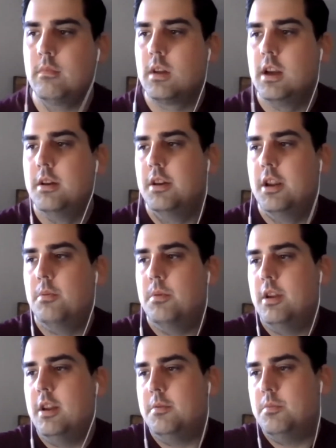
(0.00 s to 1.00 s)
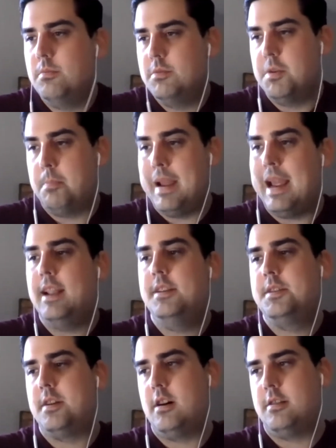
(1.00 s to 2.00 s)
it depends
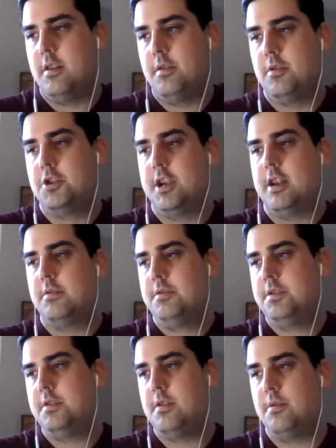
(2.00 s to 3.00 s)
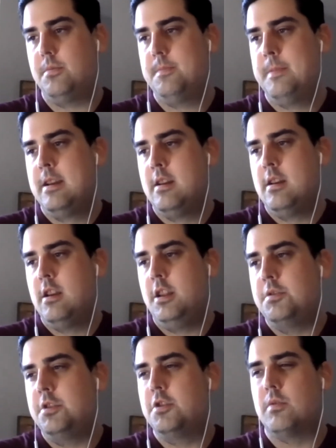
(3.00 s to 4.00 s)
on other channels. So
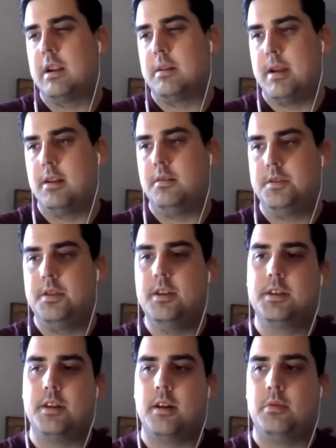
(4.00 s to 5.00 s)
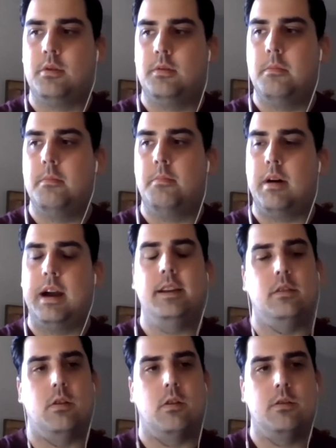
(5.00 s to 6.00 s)
using direct mail as the example, by and
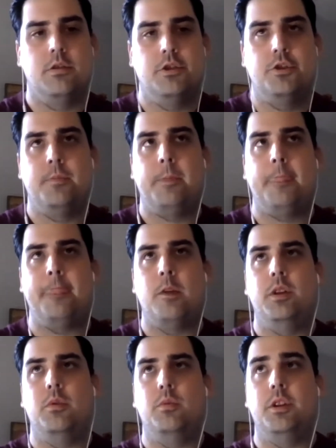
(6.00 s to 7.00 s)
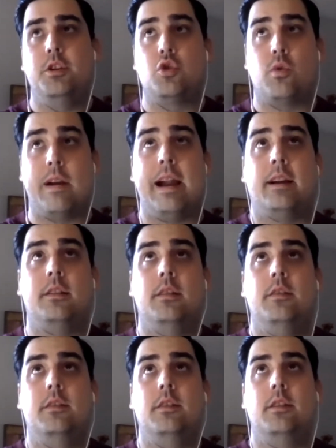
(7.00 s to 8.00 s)
large, we track
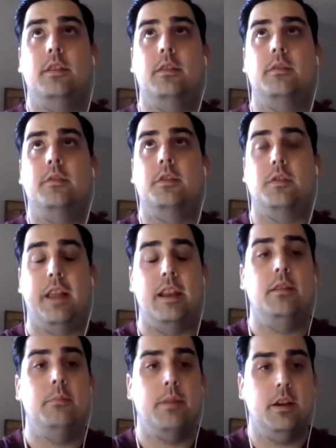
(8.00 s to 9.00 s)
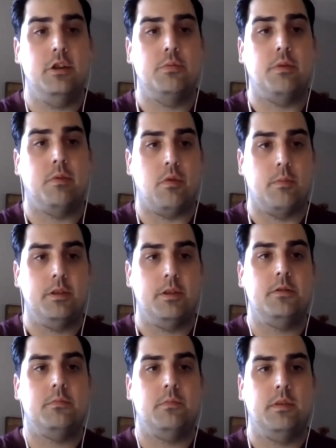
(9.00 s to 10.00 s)
the landing page
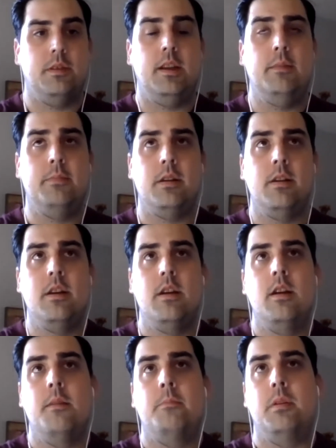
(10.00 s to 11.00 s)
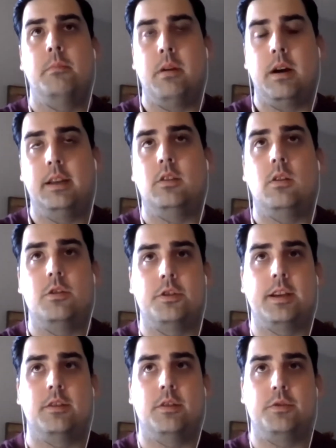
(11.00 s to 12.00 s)
performance with Heap, but by and large,
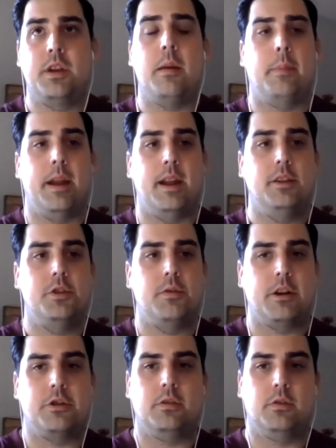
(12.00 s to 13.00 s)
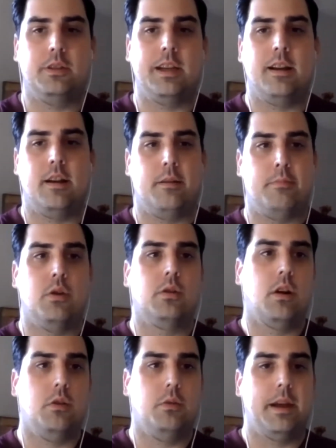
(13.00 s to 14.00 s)
those campaigns are actually looked at on a per
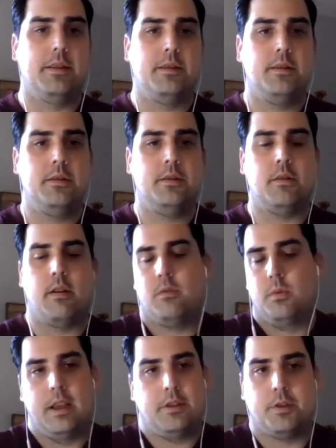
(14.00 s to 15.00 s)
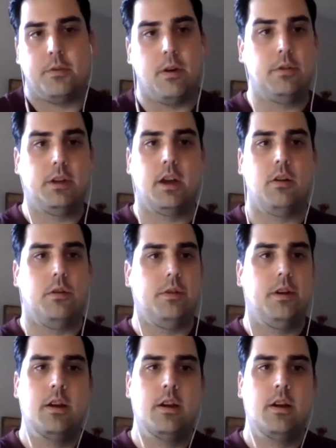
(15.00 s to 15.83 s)
code basis. So everyone has their own code.